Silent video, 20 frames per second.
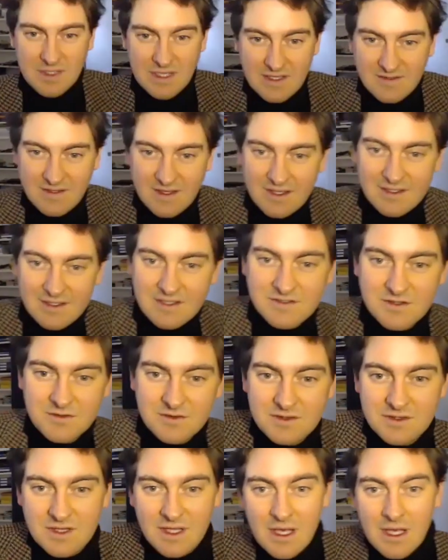exactly. When I
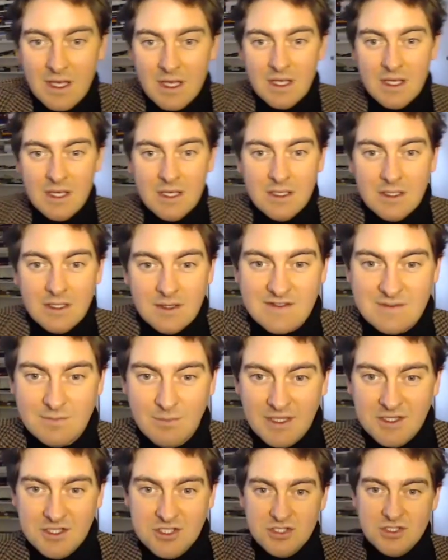because you
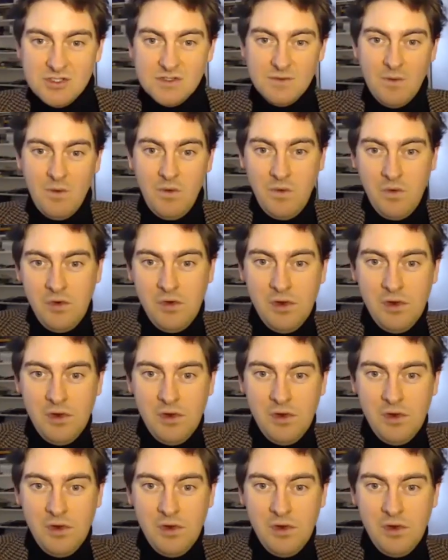got nothing else to do. Like,